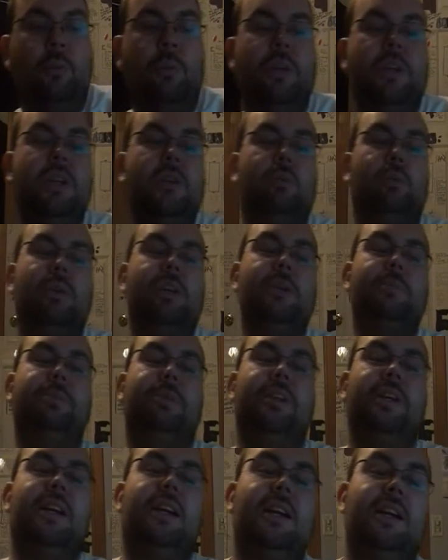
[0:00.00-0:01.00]
We
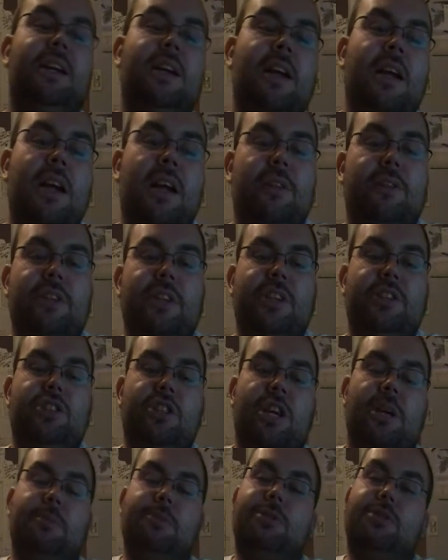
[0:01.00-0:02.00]
replay the
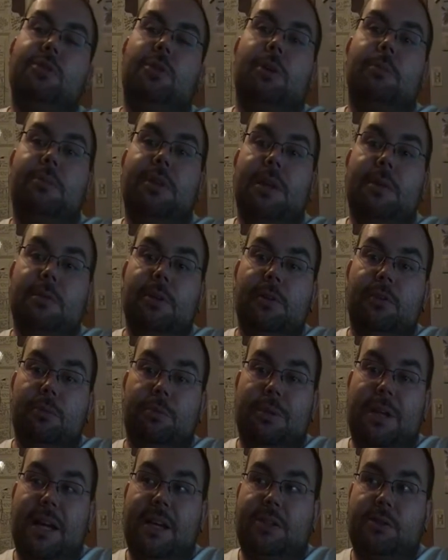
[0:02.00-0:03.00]
James Storm debut
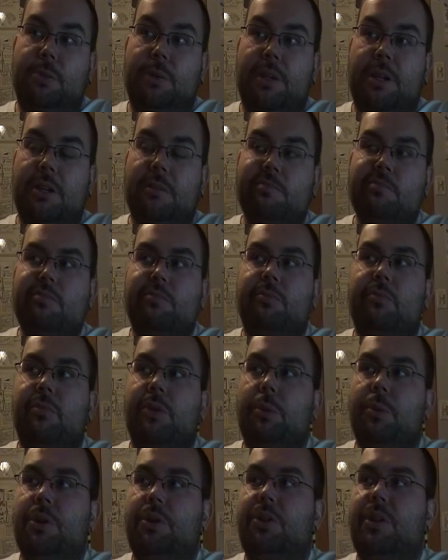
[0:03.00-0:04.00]
from last week,
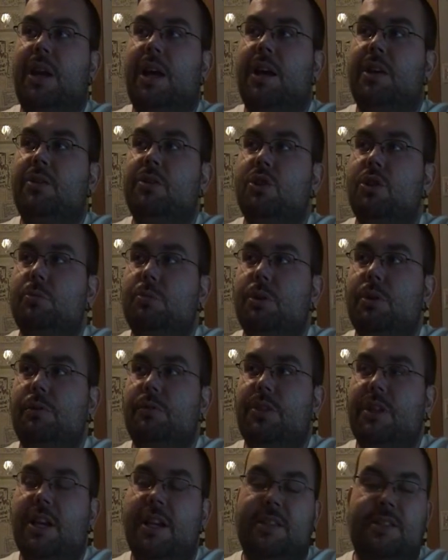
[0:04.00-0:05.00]
with that new
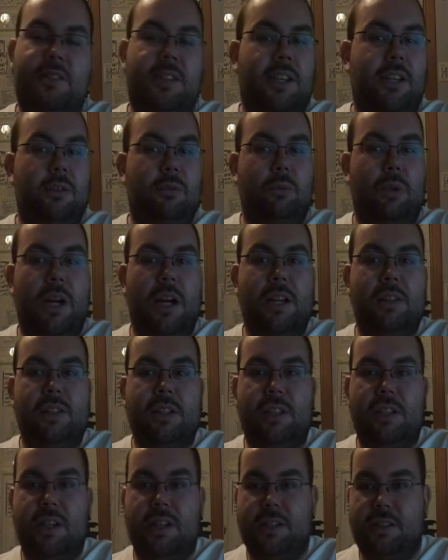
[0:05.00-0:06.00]
move, the 8-second ride
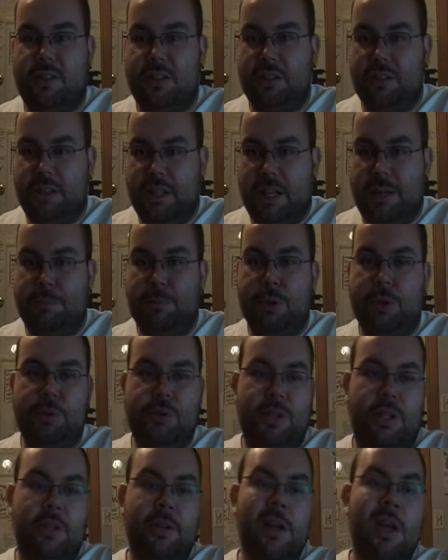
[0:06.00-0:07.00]
that he does, and the lame
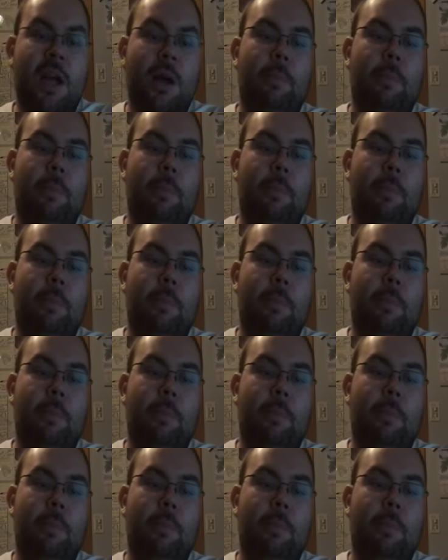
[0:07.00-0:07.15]
music.